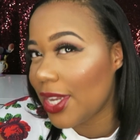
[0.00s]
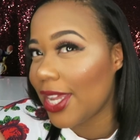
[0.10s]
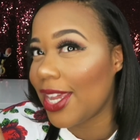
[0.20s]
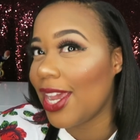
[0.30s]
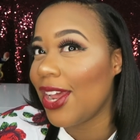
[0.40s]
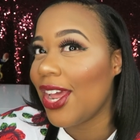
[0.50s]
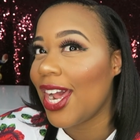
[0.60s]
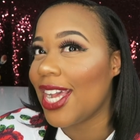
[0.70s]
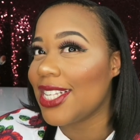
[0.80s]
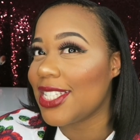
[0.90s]
Like,
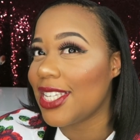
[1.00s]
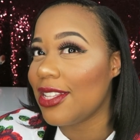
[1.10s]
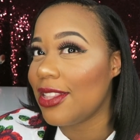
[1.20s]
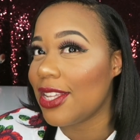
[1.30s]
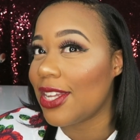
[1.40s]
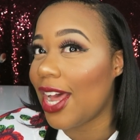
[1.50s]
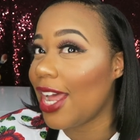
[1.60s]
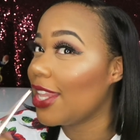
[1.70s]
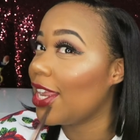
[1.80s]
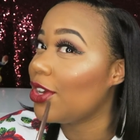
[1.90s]
I see the
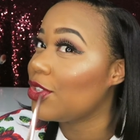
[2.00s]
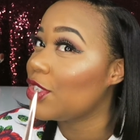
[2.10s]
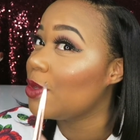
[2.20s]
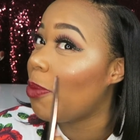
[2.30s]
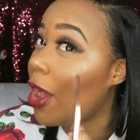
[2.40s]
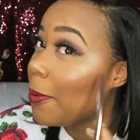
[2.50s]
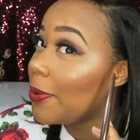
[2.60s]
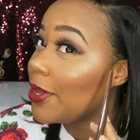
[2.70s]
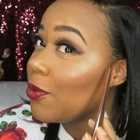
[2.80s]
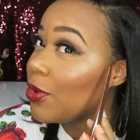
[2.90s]
highlighter just
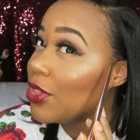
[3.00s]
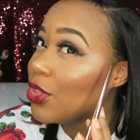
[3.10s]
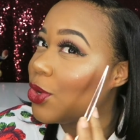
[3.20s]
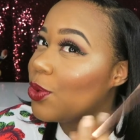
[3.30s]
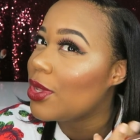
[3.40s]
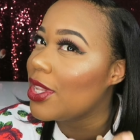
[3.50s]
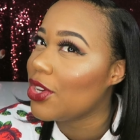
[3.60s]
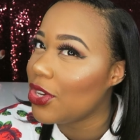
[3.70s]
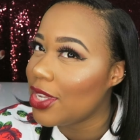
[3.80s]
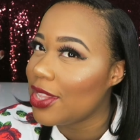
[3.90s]
popping with no
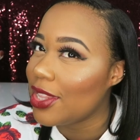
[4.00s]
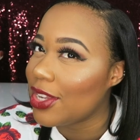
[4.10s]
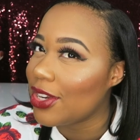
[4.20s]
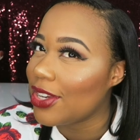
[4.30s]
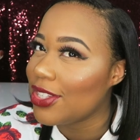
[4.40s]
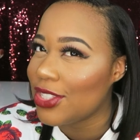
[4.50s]
glitter in there.